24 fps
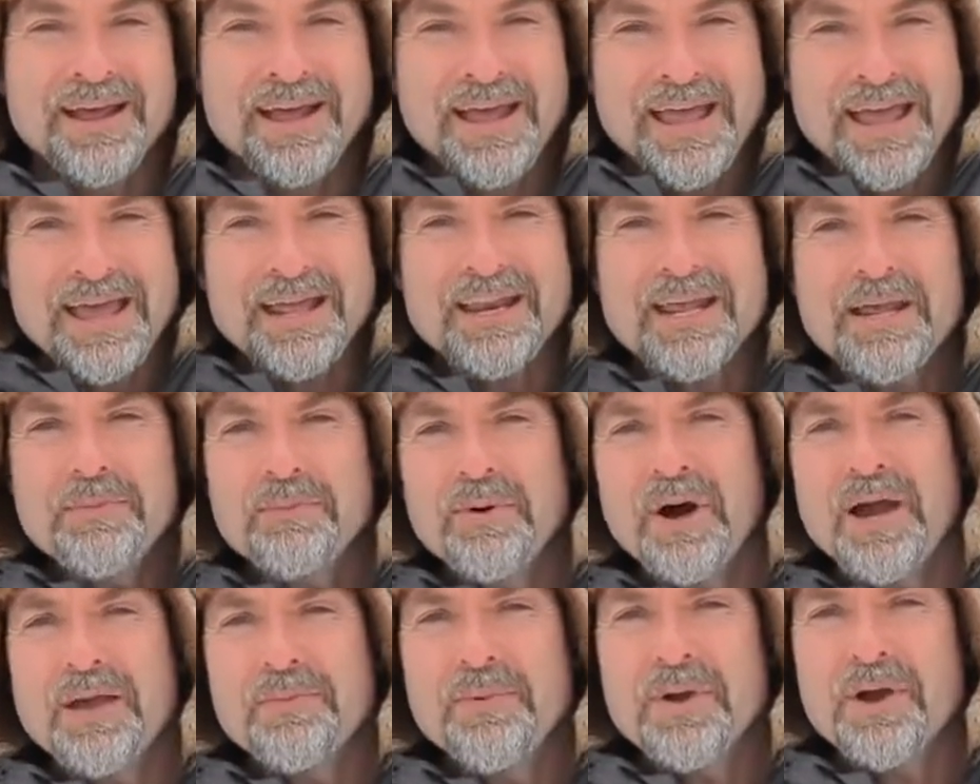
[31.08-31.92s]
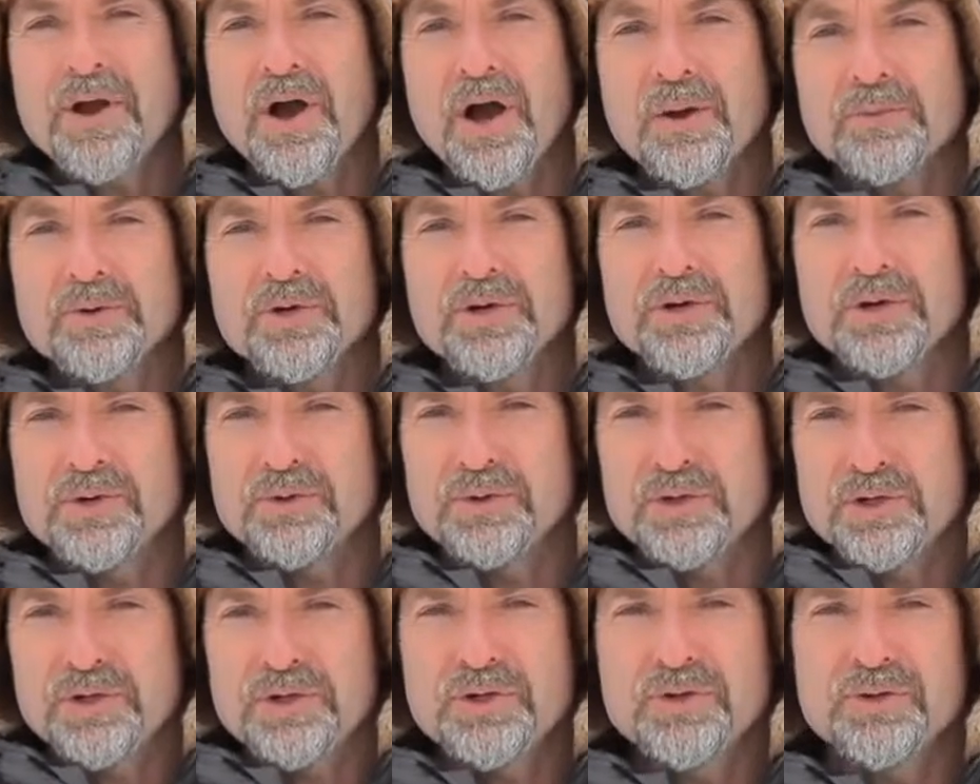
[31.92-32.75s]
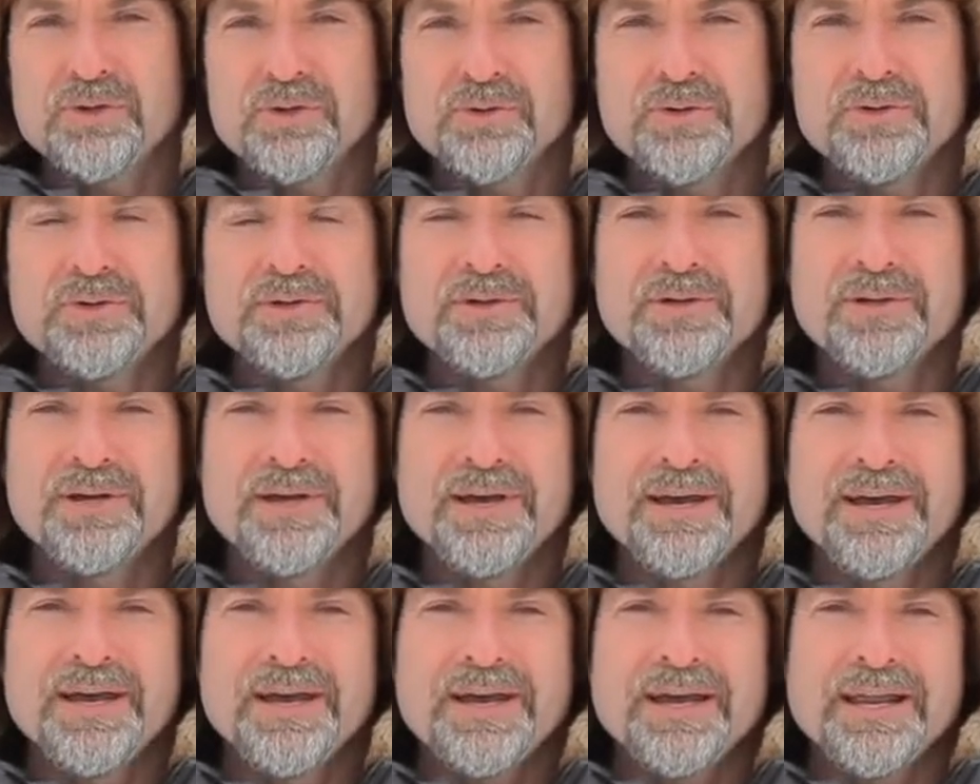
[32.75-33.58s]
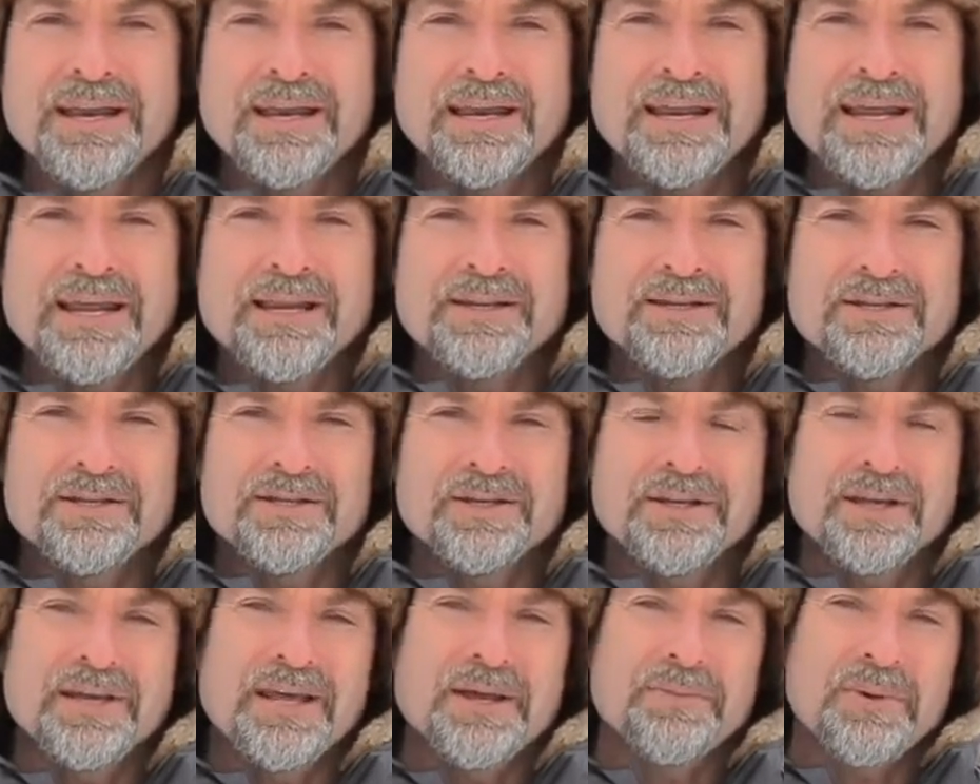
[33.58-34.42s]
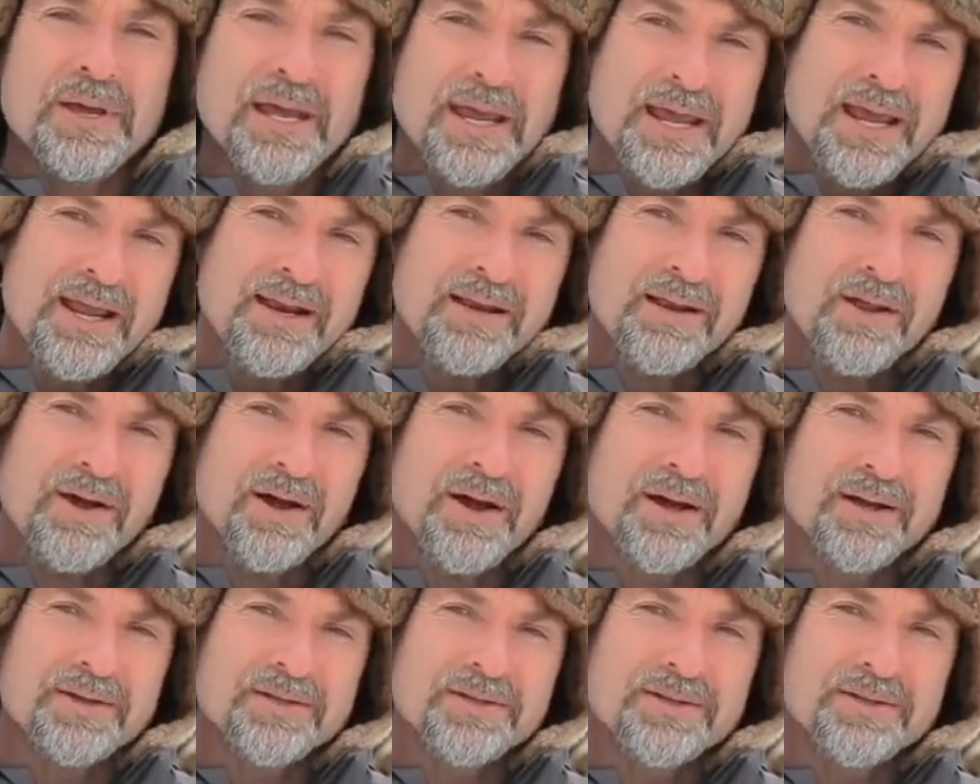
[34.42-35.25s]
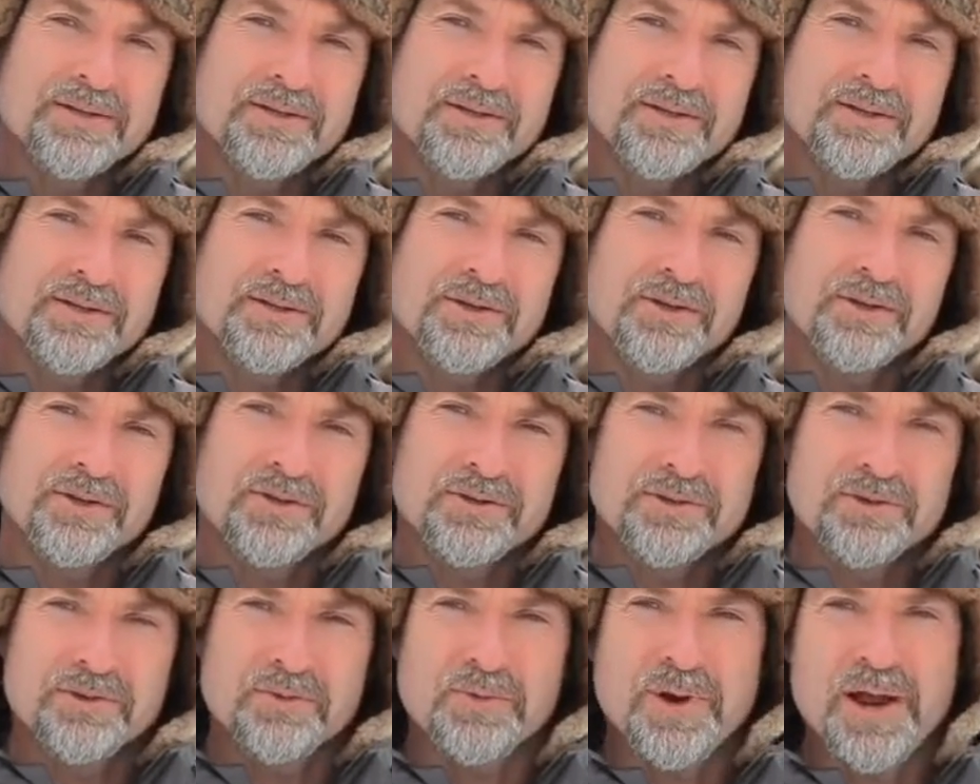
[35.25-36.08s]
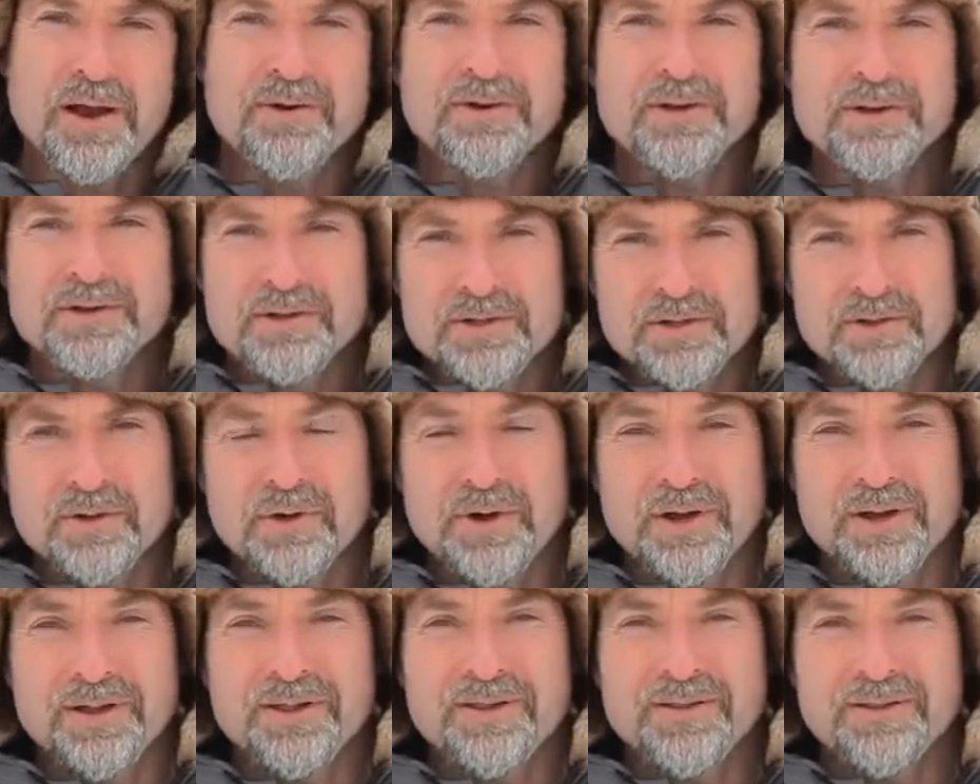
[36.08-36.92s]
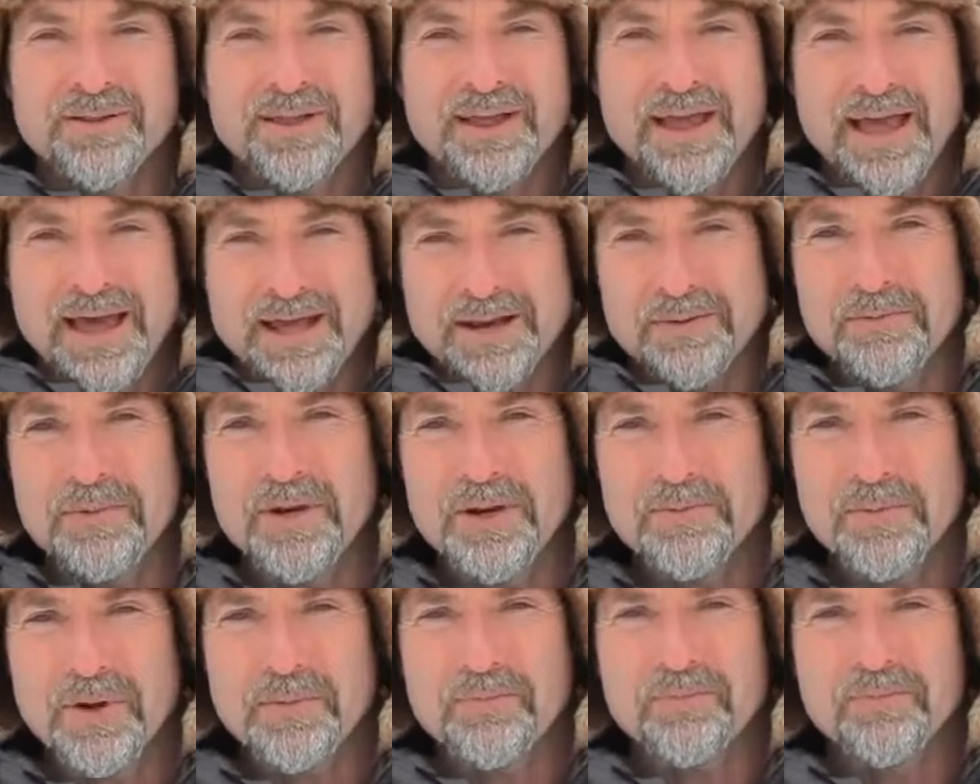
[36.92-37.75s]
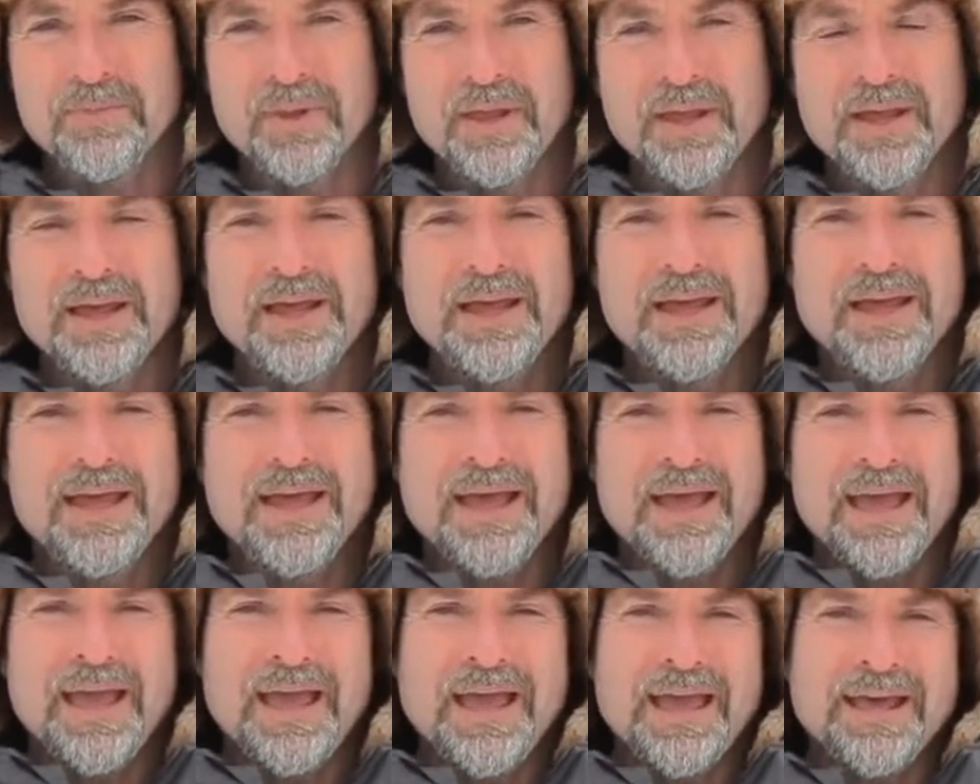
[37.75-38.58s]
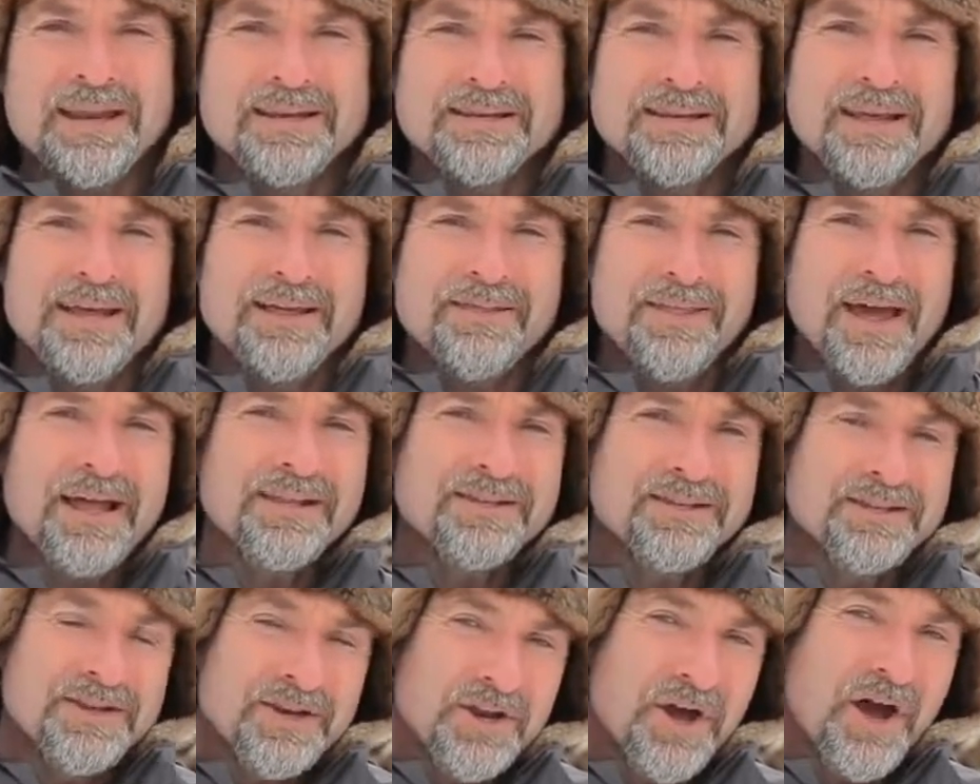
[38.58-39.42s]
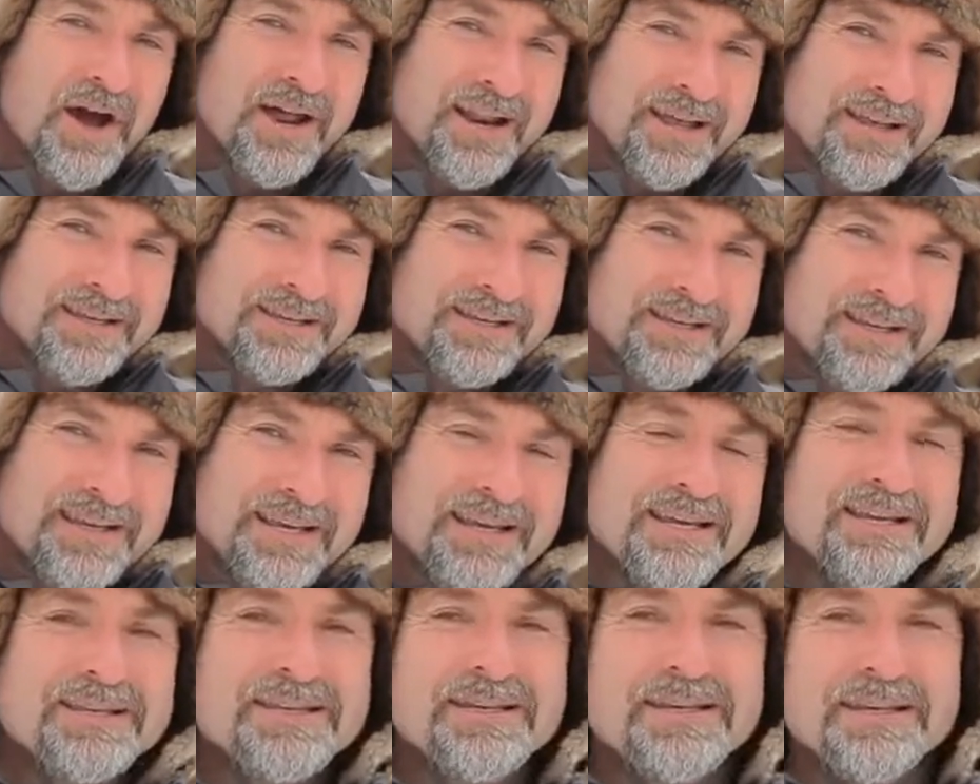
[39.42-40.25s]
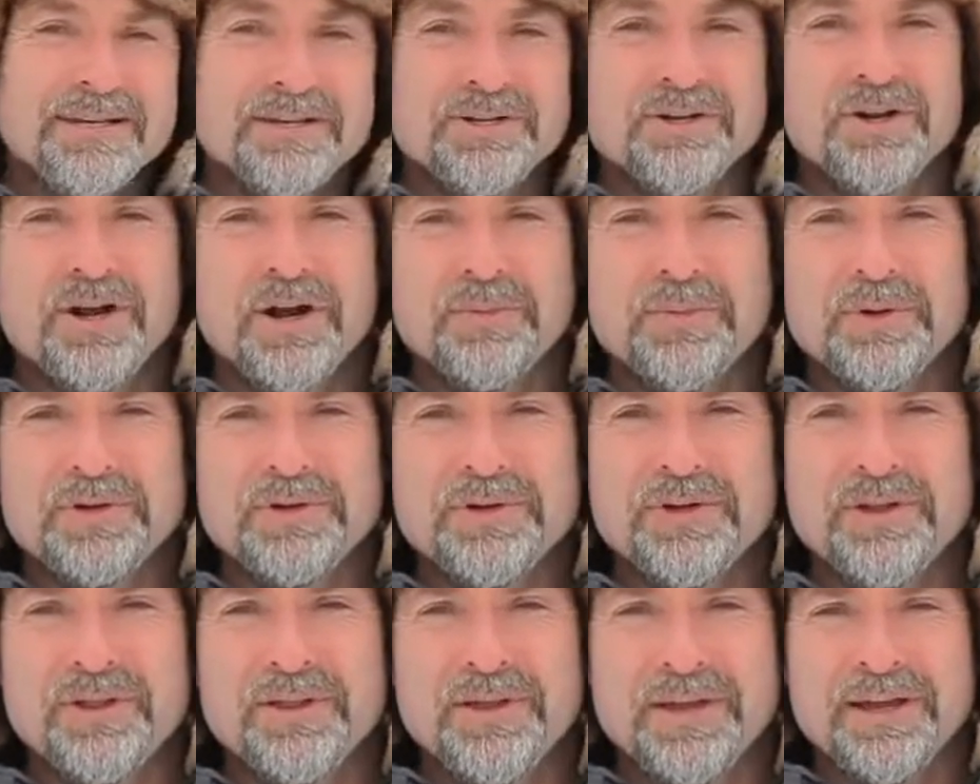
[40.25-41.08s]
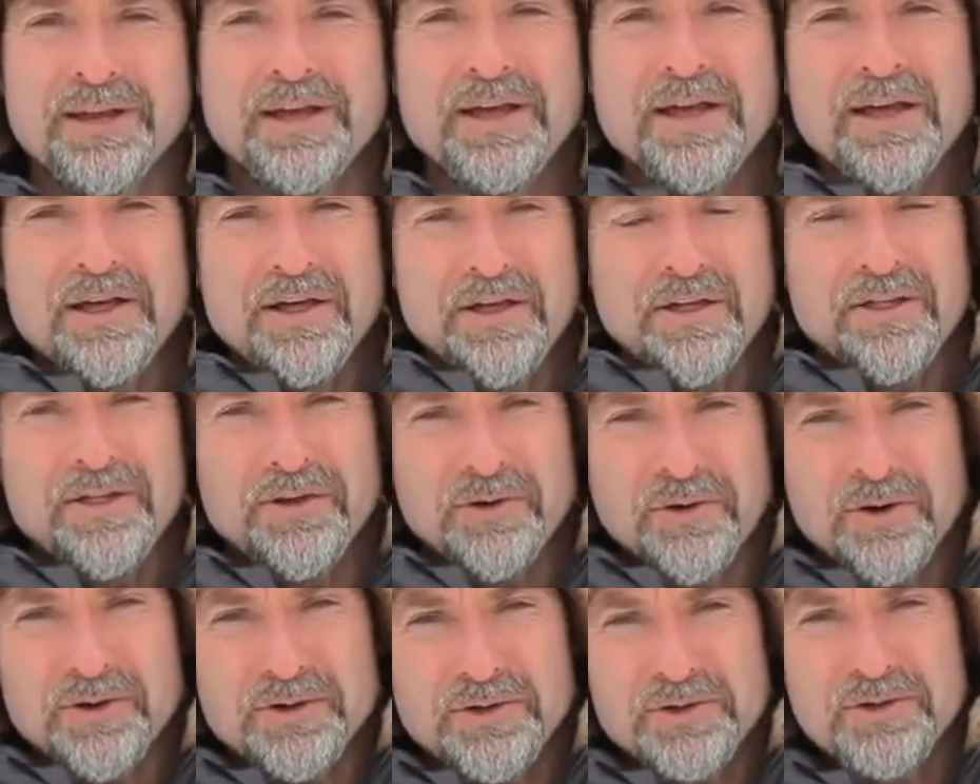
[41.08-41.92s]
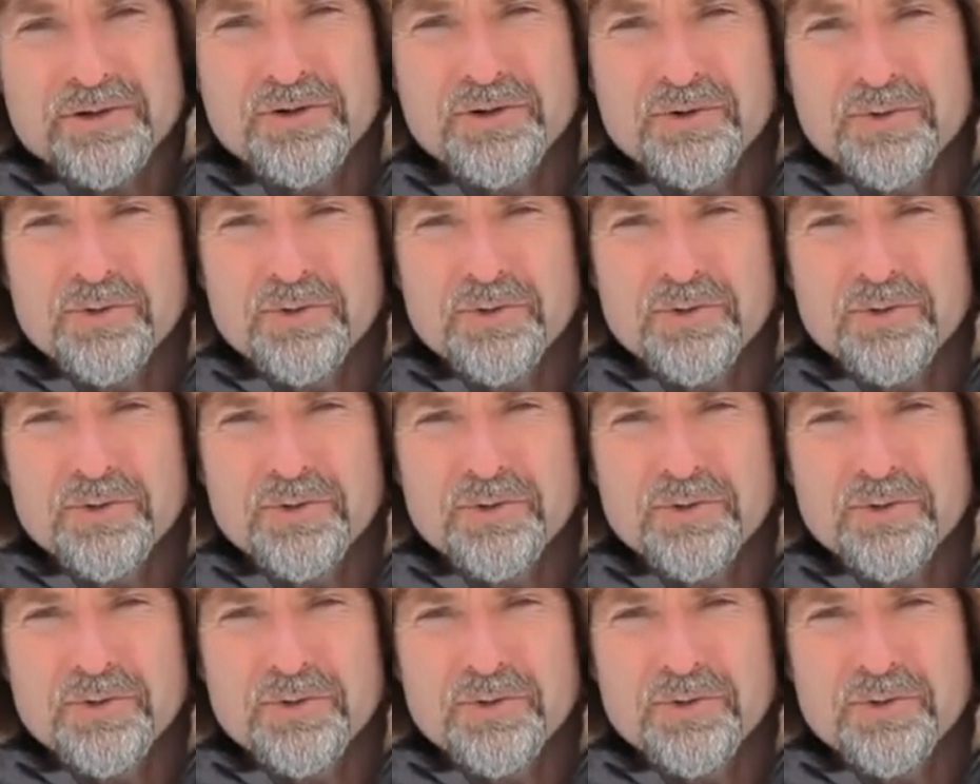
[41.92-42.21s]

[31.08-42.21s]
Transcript: Any piping option you choose needs to keep heat loss to the surrounding soil at a minimum. And that's not as easy a job as you think. There are two